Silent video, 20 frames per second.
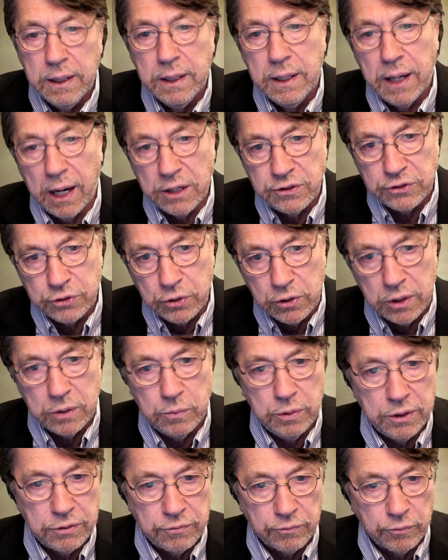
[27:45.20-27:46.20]
I
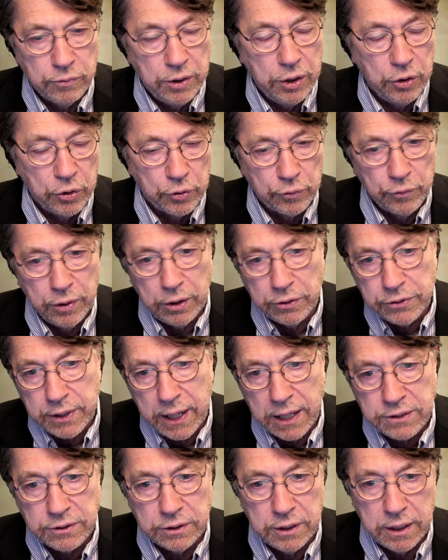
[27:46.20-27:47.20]
started with reel-to-reel
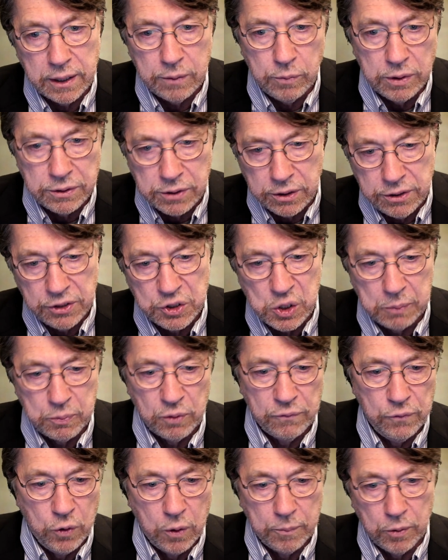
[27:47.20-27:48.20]
decks, and then I went to Digital
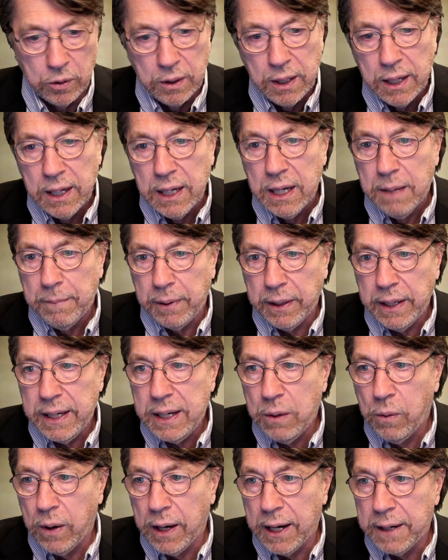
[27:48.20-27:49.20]
Performer. But
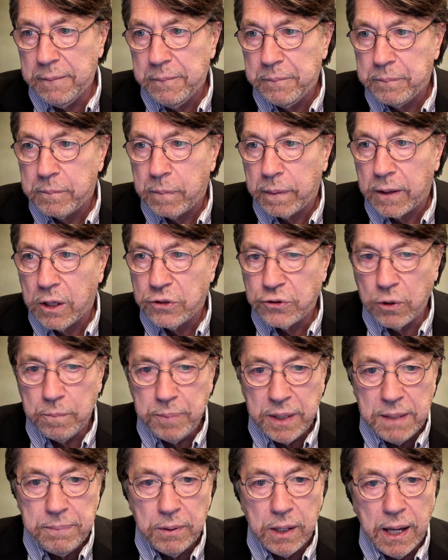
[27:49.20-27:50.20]
anyway, so
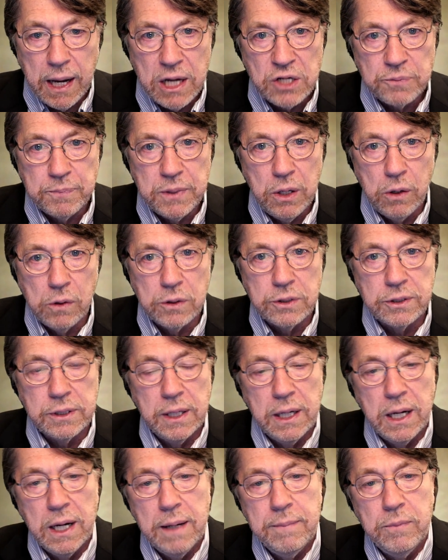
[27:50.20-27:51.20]
people ask me all the
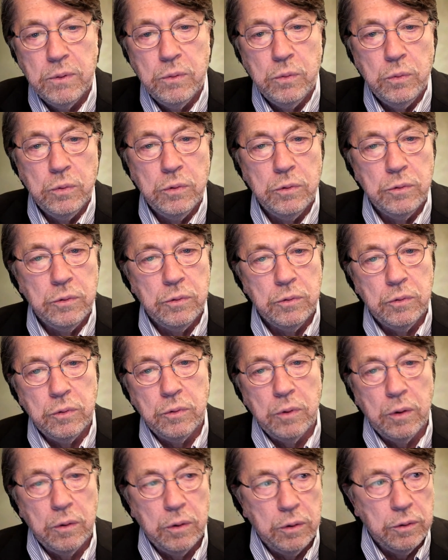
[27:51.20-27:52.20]
time,
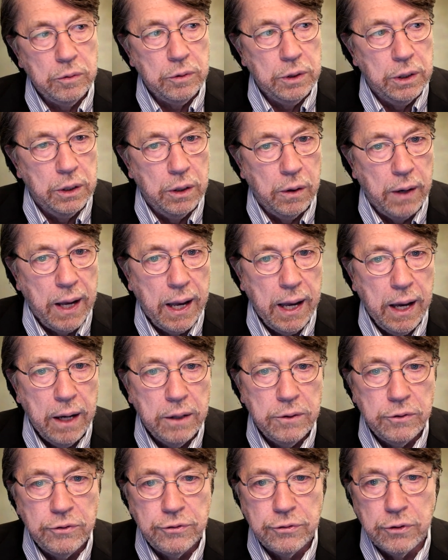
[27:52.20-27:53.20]

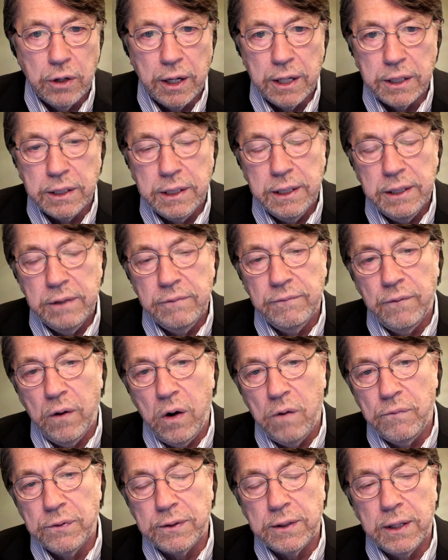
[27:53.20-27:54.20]
how should I get
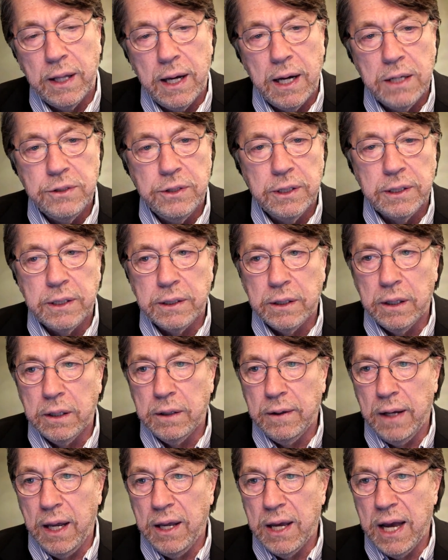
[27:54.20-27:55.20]
involved with Logic
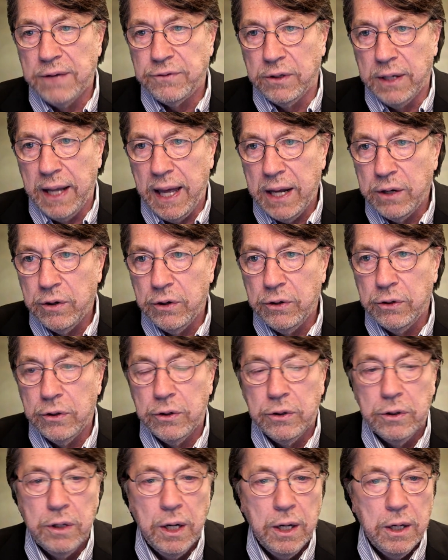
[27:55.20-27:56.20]
as an
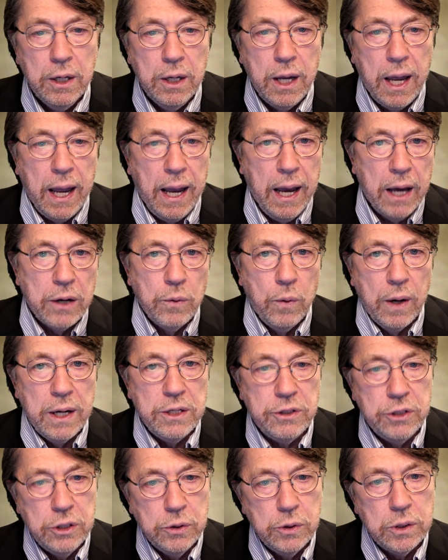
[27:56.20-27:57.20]
editor? How do I
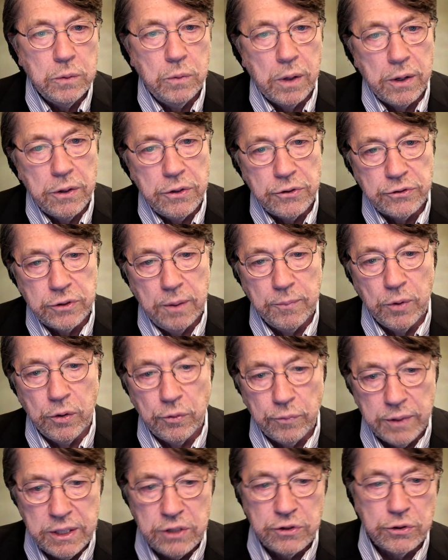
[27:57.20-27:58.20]
do it? What are some of
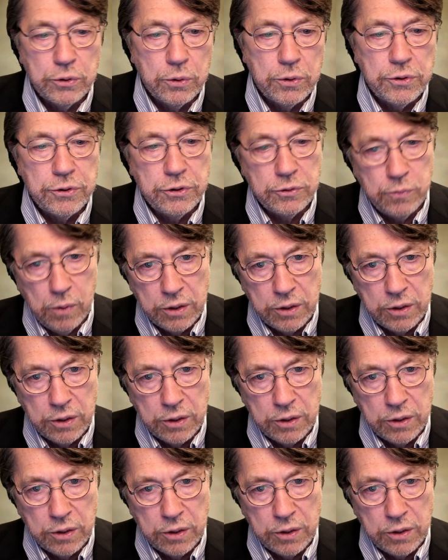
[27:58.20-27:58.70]
the resources?